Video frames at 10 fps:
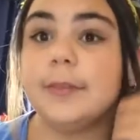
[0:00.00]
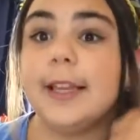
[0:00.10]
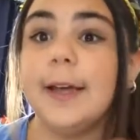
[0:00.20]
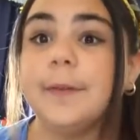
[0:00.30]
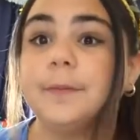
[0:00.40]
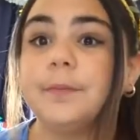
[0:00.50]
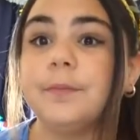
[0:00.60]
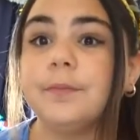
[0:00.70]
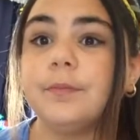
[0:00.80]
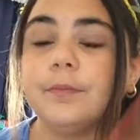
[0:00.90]
Yeah,
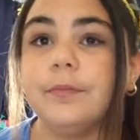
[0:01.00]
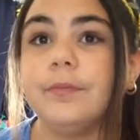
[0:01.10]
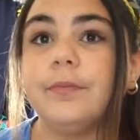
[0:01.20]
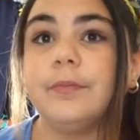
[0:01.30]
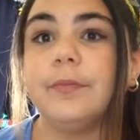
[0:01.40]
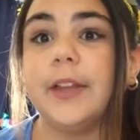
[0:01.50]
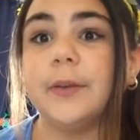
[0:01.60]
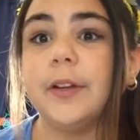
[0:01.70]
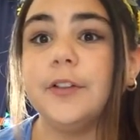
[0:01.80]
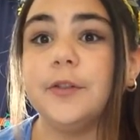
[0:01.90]

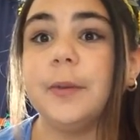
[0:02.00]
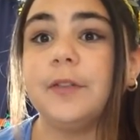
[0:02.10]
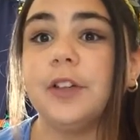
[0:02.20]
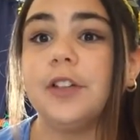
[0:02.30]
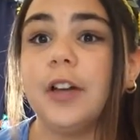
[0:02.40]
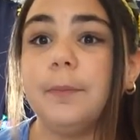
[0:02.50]
that's what I do in my free